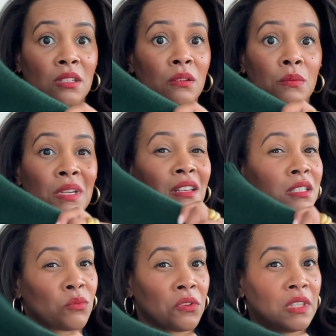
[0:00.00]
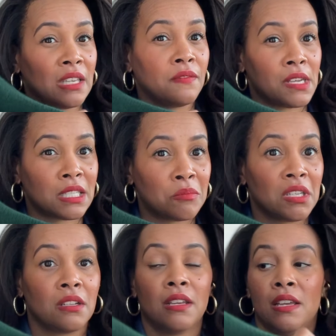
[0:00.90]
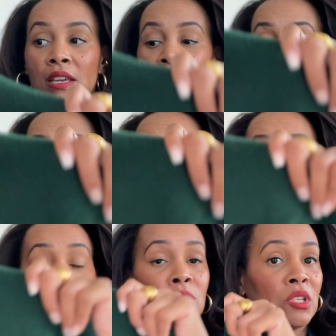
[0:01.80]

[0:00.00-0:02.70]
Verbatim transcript: So it's worth the investment if you,